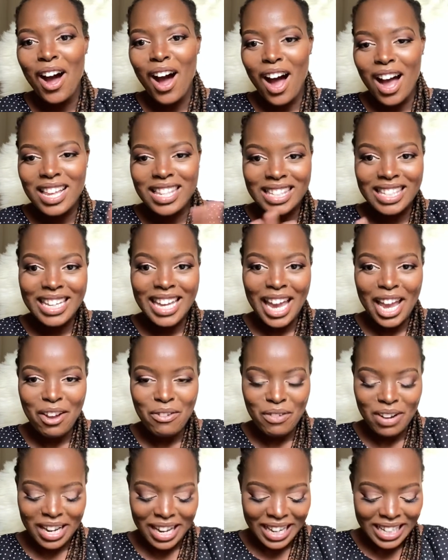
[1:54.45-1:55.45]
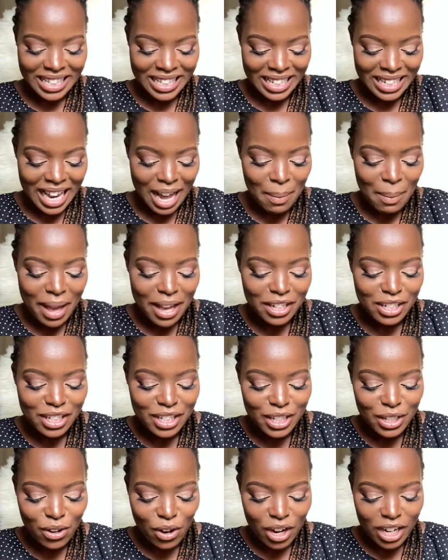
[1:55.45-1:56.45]
are CA related. I'm
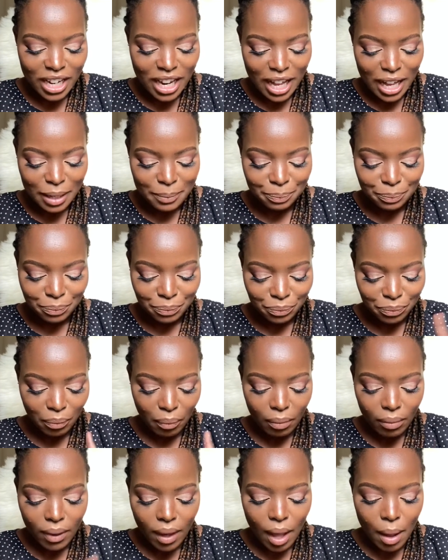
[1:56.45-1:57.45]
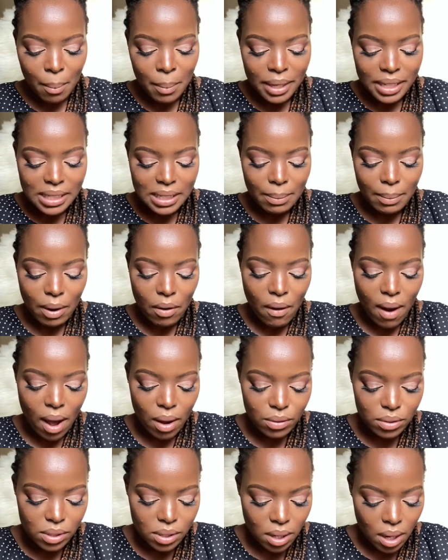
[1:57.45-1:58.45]
actually gonna mix them
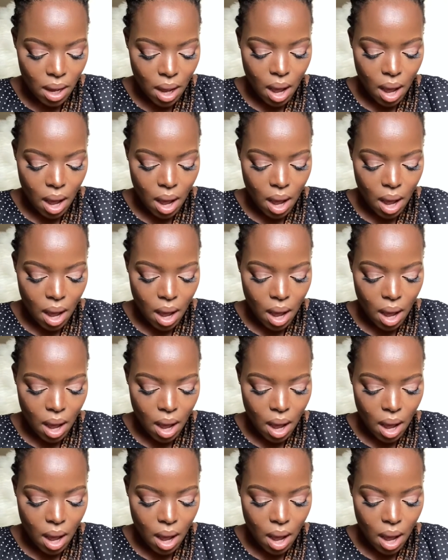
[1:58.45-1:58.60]
around.